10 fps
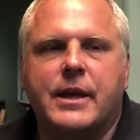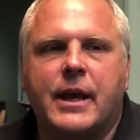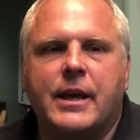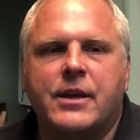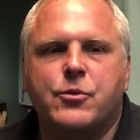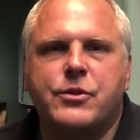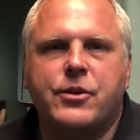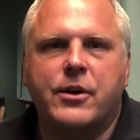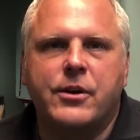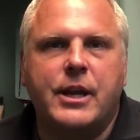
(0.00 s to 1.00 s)
And as we
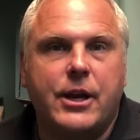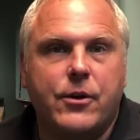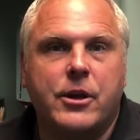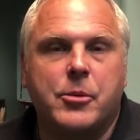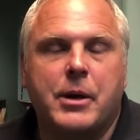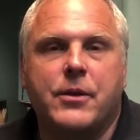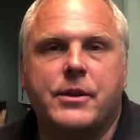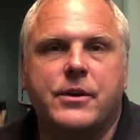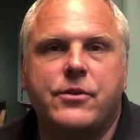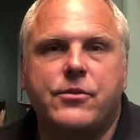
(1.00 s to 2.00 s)
started hearing about
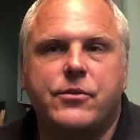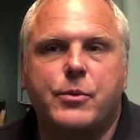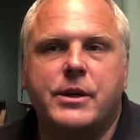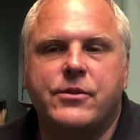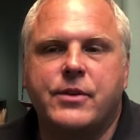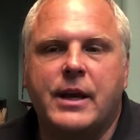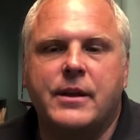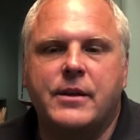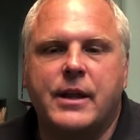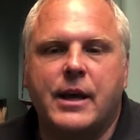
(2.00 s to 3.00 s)
this, we
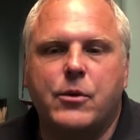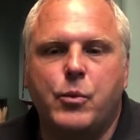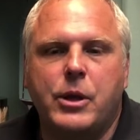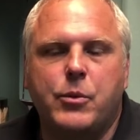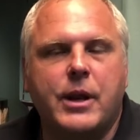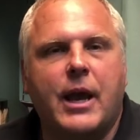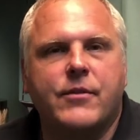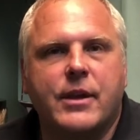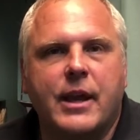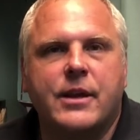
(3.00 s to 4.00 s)
decided that we would have
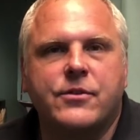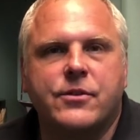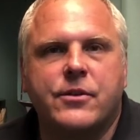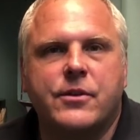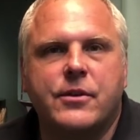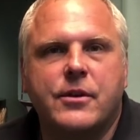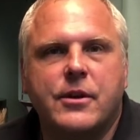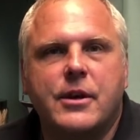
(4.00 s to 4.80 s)
to cancel